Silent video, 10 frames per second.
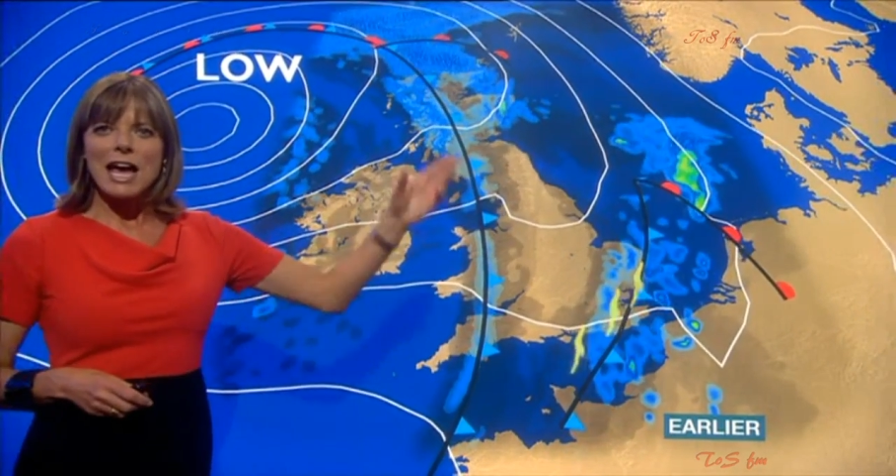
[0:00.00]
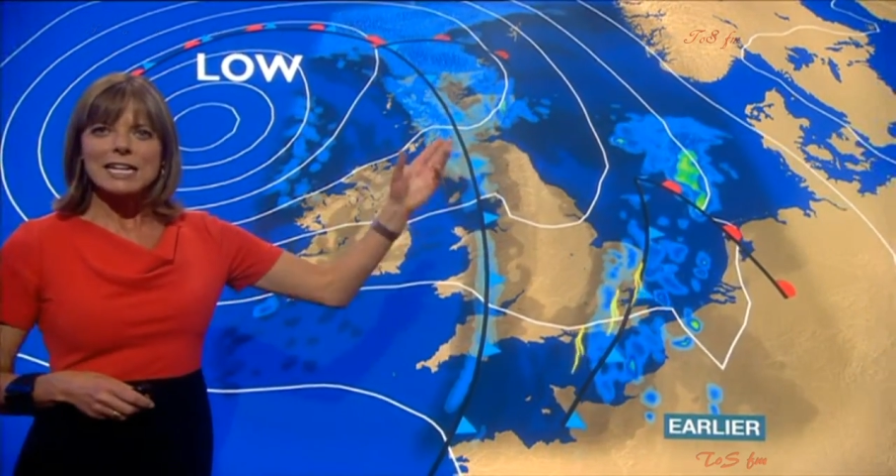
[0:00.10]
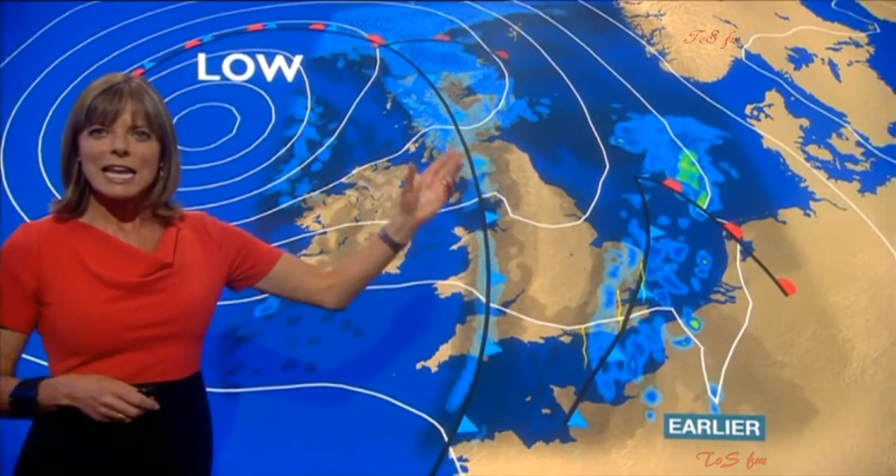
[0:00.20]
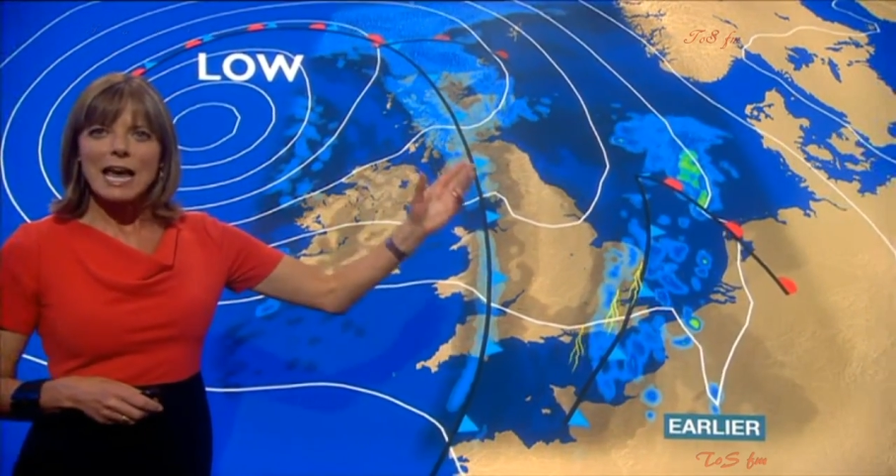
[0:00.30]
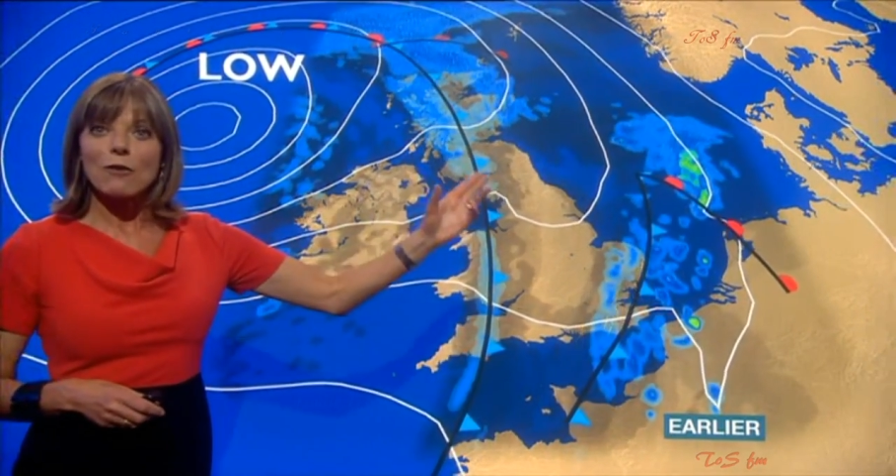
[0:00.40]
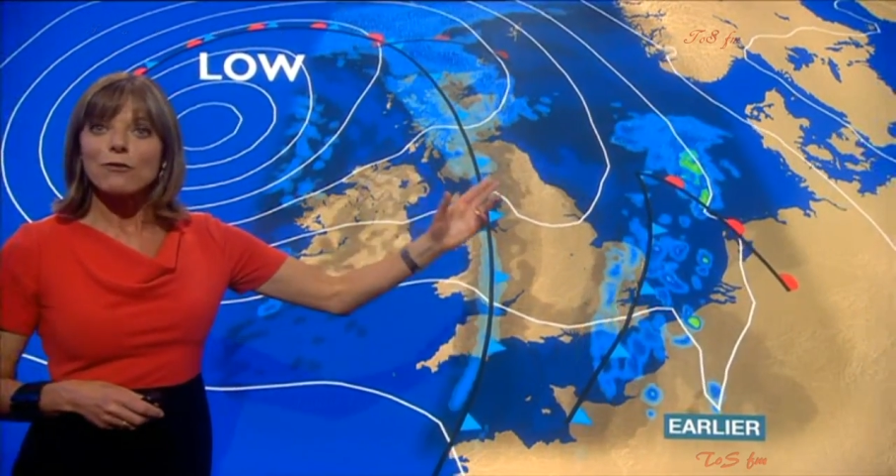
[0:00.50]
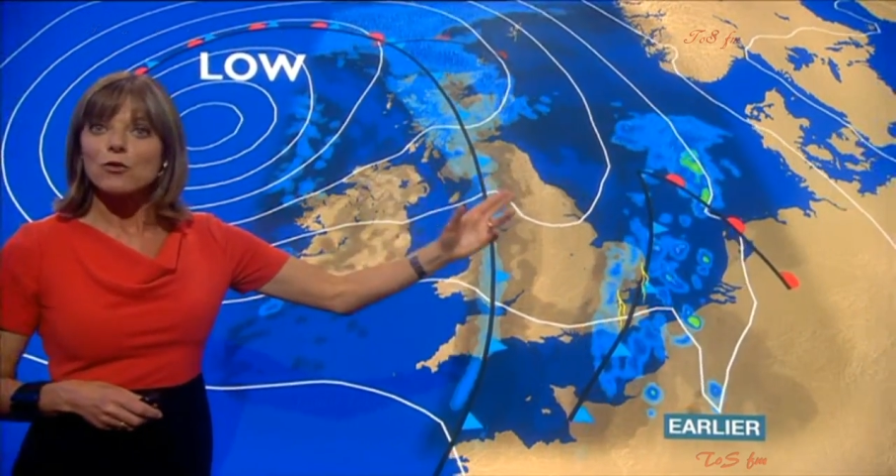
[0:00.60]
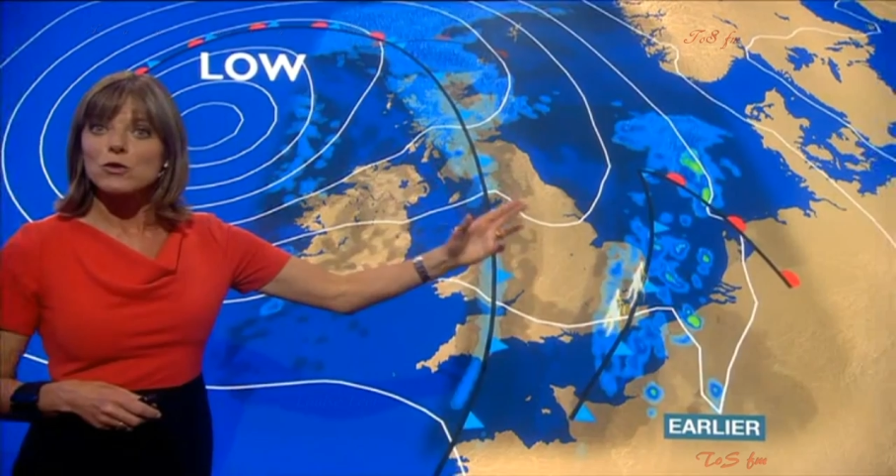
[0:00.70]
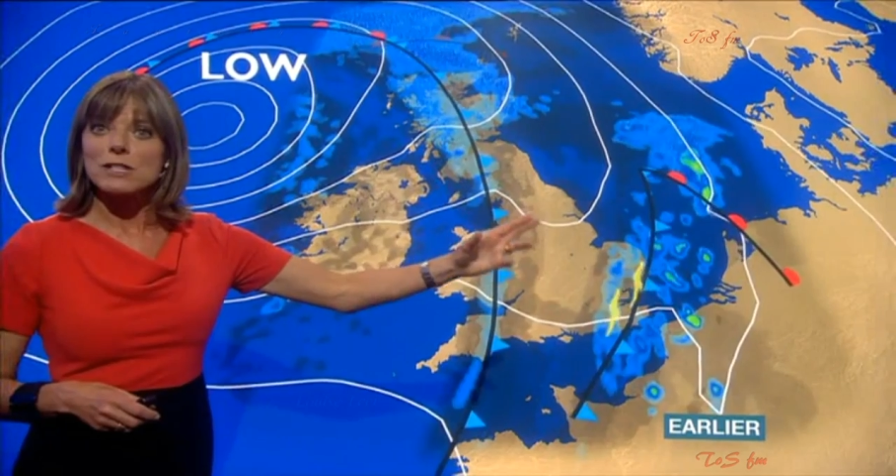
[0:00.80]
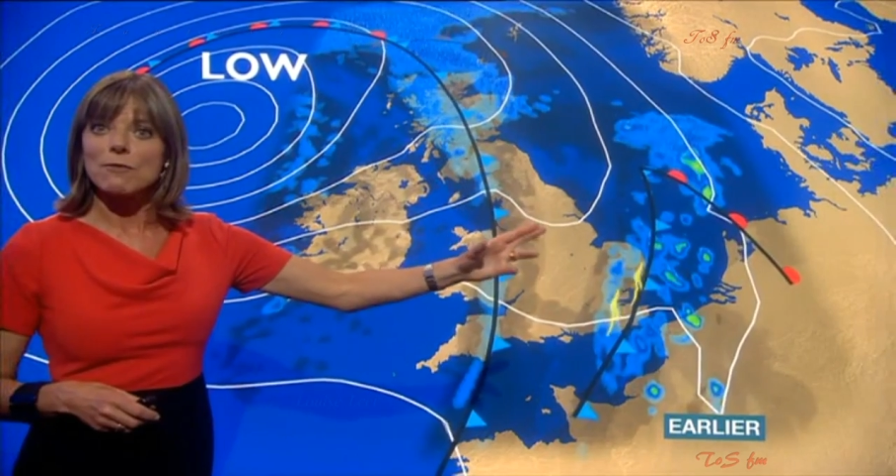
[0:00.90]
and allow
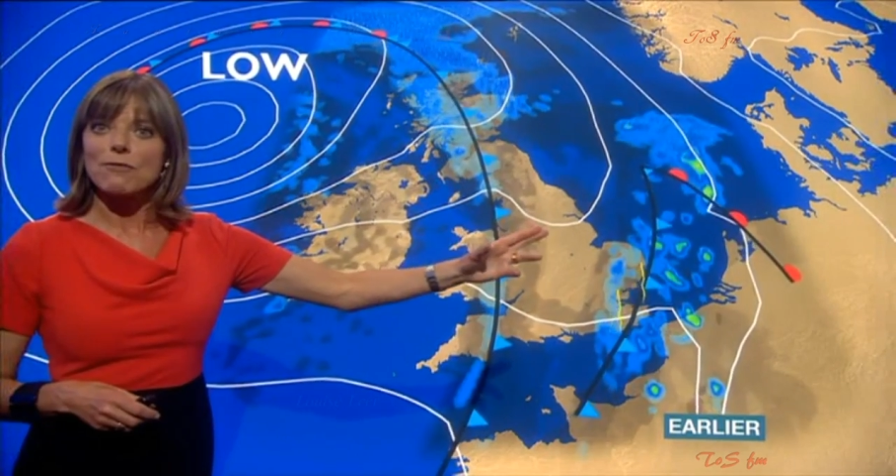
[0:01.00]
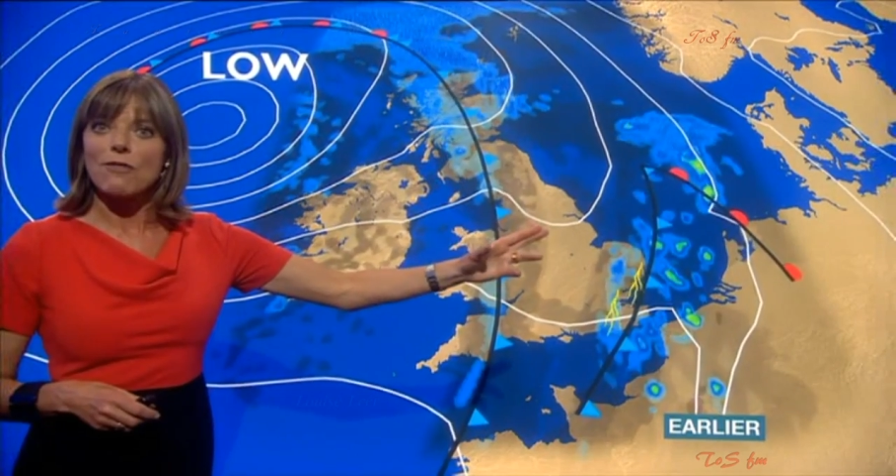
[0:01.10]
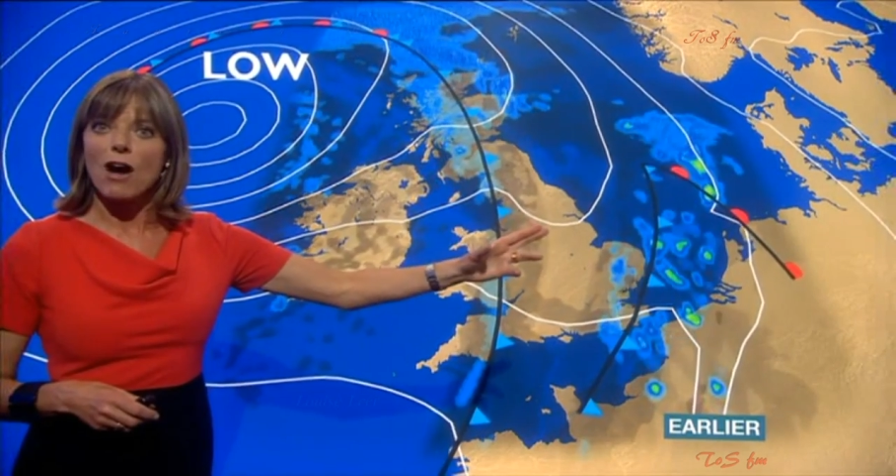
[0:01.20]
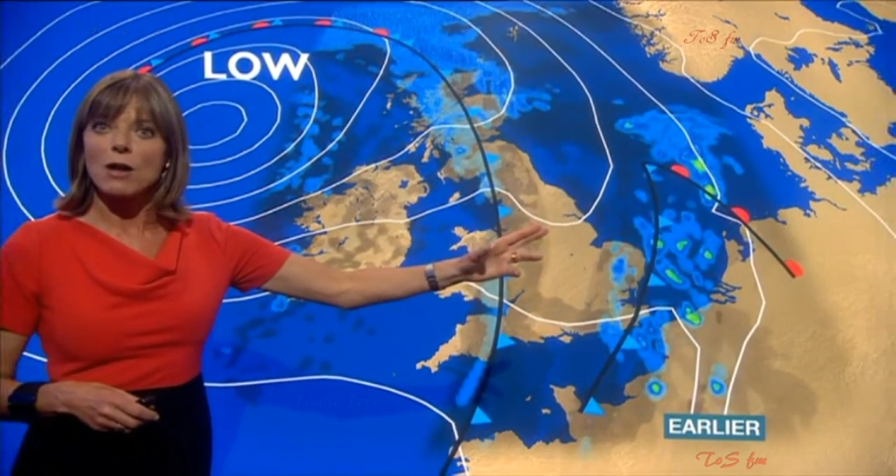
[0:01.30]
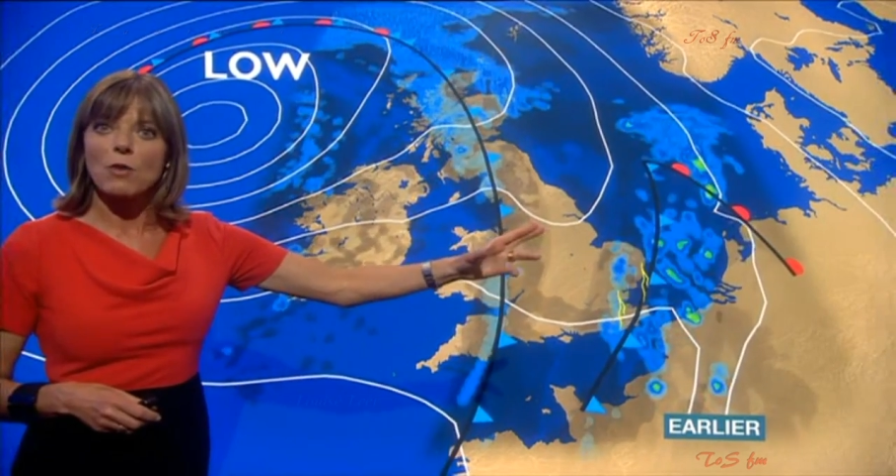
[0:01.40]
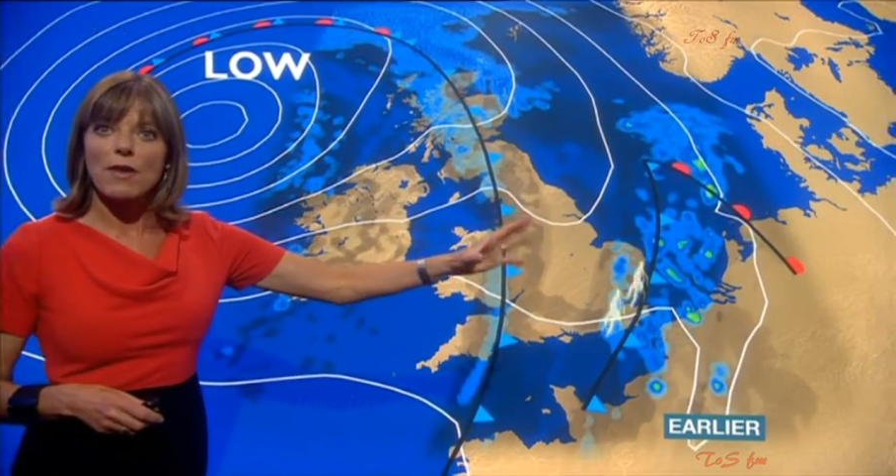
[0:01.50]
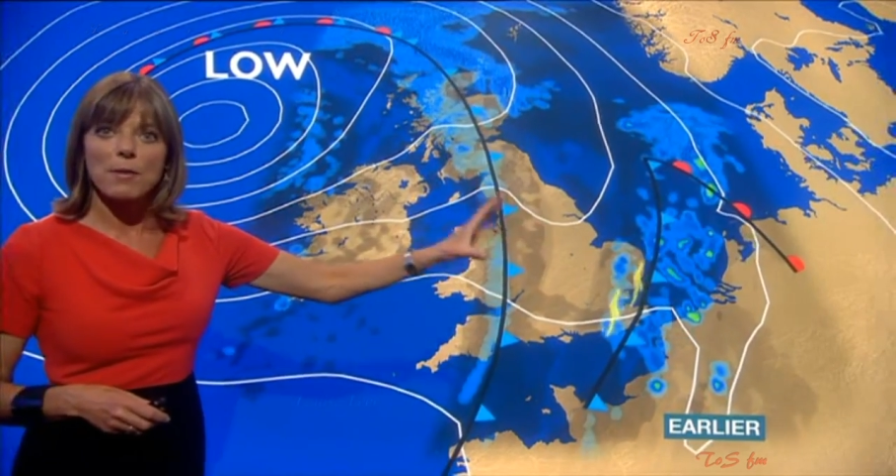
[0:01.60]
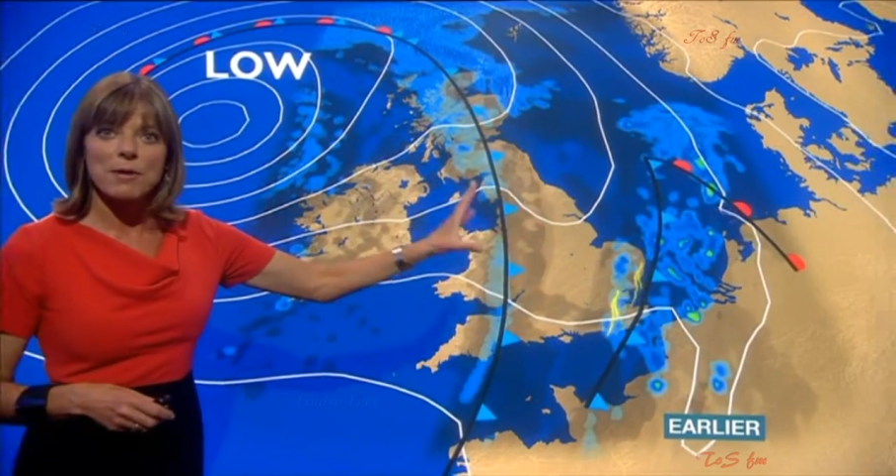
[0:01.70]
for some fine weather.